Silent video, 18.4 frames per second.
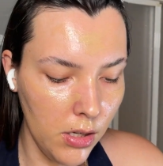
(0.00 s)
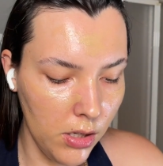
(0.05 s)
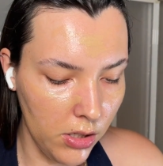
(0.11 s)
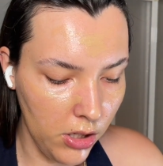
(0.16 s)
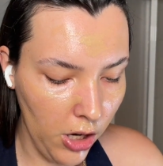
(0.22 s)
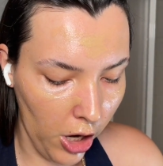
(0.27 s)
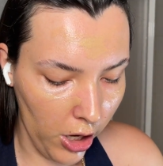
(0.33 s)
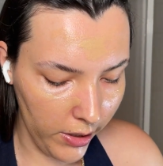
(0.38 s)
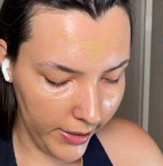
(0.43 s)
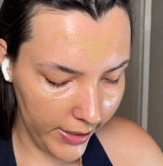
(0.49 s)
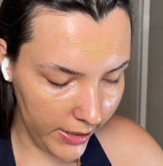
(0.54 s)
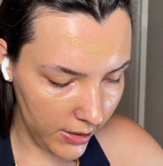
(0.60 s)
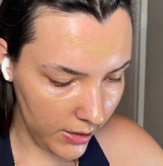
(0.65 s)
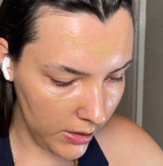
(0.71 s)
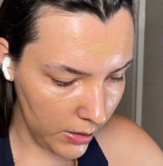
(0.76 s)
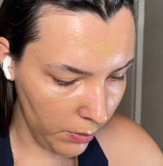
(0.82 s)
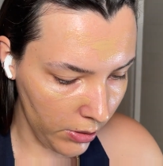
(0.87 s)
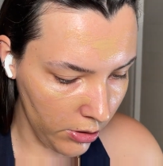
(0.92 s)

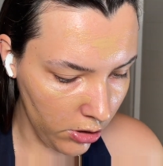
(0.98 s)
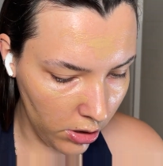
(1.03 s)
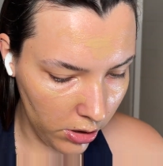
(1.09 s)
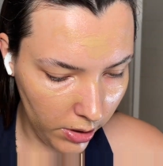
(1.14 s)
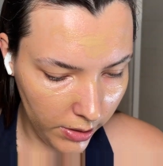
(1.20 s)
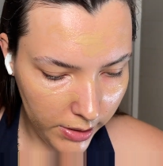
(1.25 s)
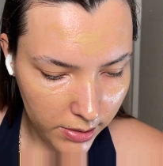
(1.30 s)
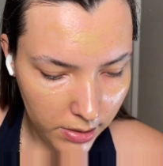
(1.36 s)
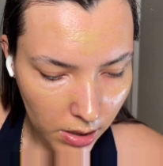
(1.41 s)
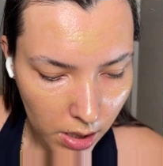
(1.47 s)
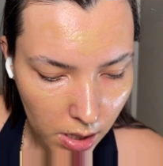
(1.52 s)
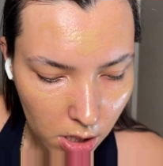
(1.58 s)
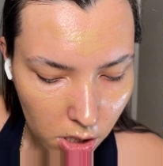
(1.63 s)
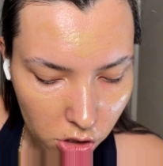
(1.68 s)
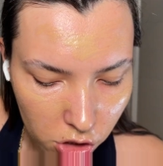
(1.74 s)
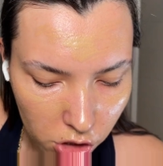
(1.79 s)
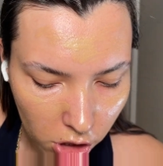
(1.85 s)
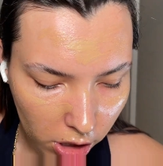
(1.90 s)
Darlings, my darlings,
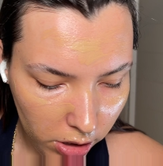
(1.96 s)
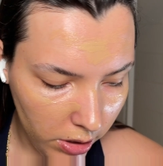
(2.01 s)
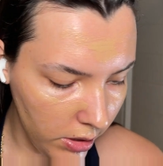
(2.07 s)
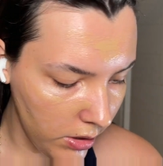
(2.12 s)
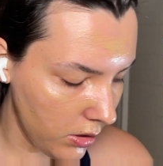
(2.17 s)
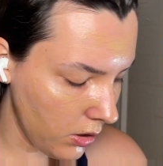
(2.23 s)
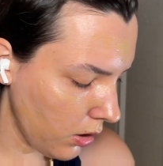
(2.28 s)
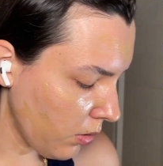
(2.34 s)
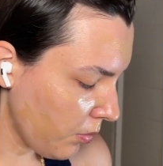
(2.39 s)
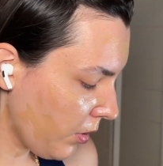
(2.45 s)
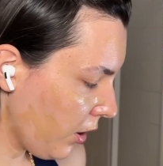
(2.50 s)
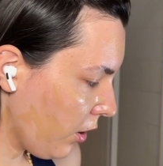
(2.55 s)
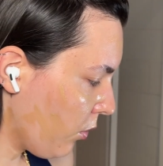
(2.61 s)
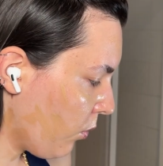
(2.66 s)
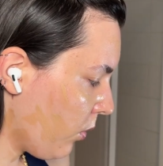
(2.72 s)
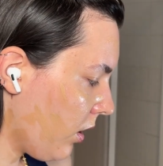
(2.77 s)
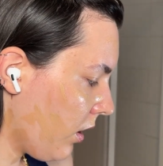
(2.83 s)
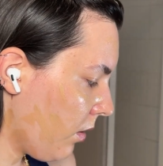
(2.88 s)
Charlotte Tilbury
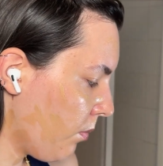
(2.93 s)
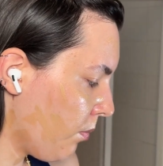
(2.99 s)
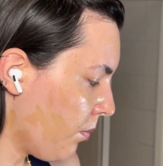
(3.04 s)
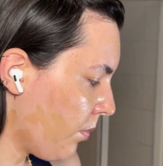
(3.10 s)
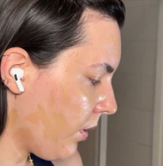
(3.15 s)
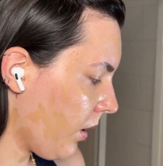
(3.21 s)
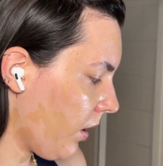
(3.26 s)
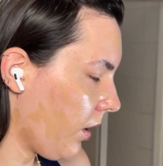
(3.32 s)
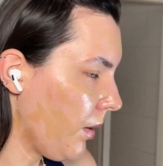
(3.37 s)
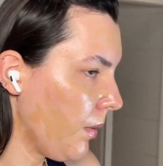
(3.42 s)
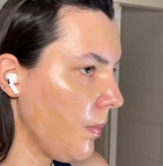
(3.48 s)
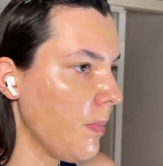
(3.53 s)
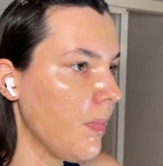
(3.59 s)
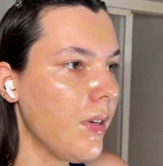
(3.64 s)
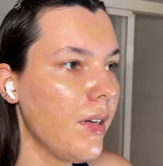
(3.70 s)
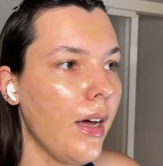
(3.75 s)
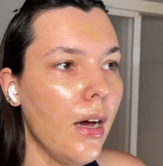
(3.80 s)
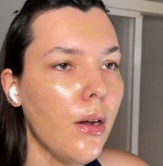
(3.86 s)
one, but
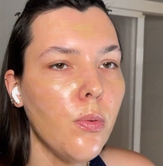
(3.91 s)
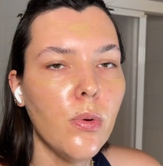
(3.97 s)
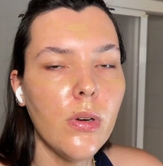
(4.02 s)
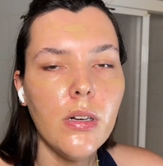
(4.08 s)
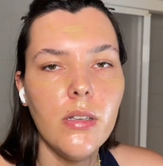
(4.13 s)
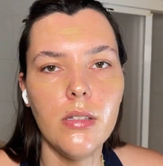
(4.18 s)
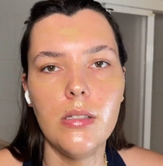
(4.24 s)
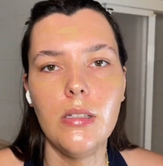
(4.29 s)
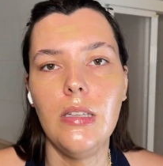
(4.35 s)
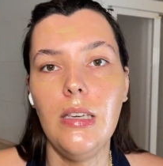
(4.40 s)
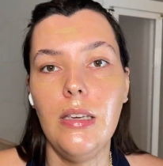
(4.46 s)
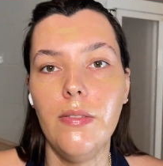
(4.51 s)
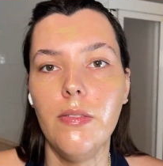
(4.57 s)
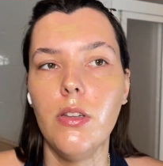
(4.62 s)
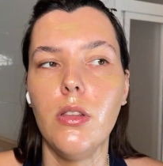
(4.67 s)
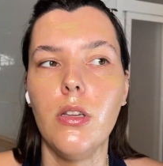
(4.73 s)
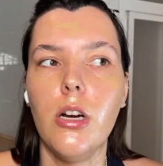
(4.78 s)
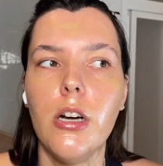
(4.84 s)
that one is
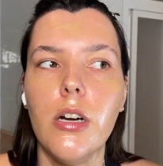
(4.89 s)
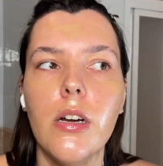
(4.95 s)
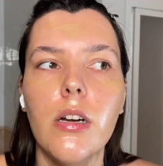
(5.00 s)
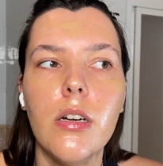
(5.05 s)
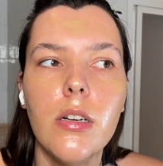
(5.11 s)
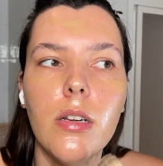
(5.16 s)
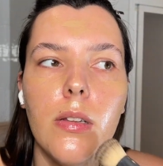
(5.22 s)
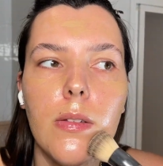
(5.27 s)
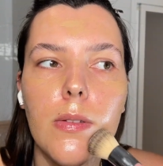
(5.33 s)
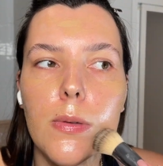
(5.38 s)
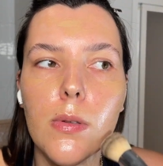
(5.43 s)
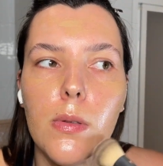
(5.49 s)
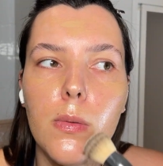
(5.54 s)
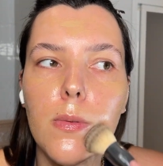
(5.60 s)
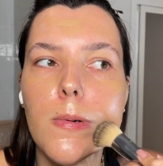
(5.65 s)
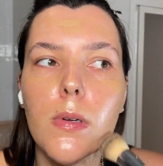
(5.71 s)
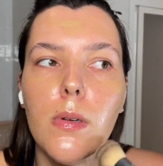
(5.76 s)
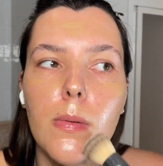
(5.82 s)
even darker than this
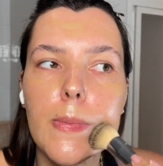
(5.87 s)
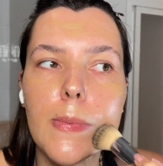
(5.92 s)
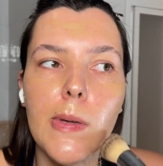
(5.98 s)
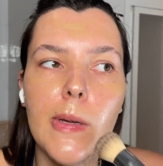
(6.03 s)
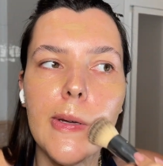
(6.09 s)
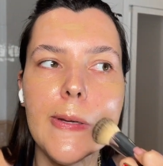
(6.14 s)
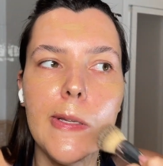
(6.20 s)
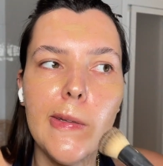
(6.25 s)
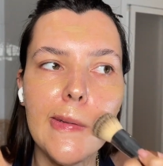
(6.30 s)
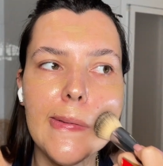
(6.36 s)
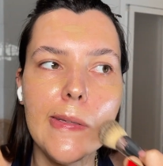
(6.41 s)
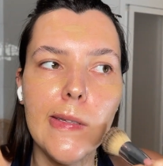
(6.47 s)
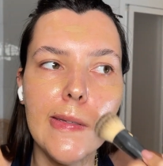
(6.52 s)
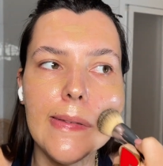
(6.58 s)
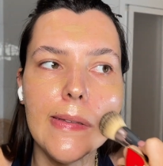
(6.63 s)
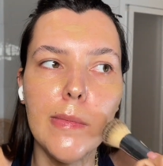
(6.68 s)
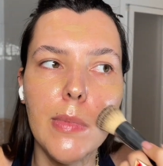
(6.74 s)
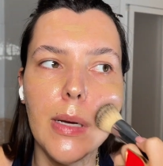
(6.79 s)
one, and
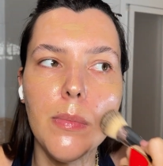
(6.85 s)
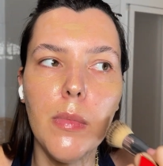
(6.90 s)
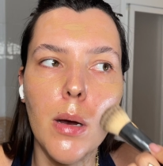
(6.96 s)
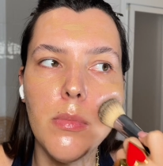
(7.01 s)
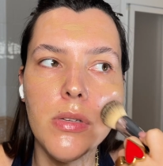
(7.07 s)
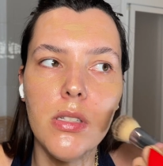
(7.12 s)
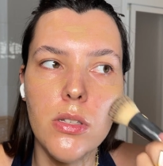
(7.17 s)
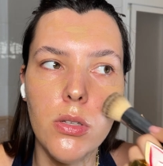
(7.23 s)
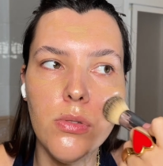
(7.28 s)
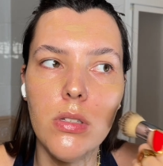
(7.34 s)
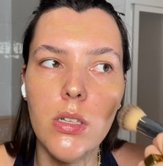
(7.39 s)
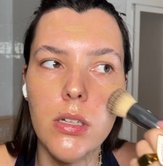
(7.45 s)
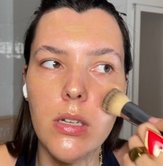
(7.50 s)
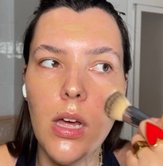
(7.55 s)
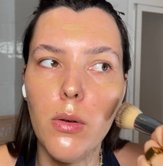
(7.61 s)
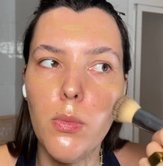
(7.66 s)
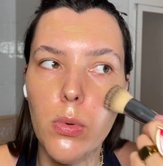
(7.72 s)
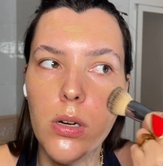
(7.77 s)
it's, my mom is using
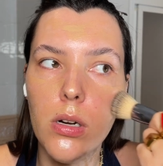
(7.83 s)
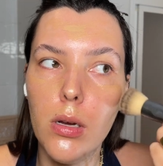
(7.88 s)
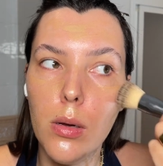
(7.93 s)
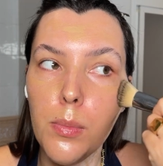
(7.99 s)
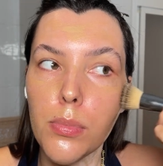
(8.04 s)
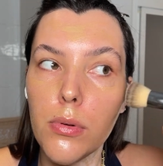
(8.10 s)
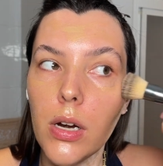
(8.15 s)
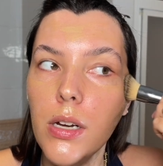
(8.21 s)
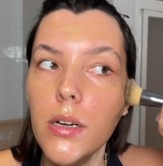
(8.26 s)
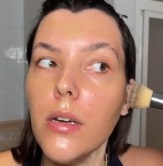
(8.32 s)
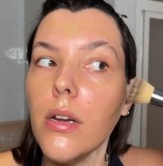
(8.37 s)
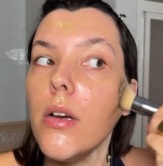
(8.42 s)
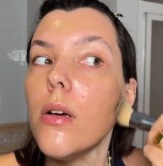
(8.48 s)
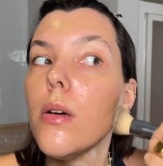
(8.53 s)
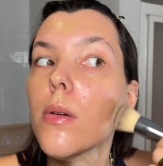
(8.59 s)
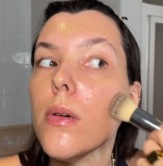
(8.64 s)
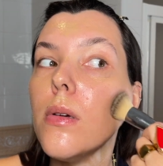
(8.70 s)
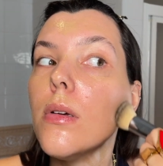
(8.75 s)
that one up right
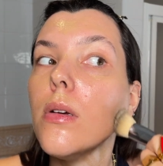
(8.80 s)
now.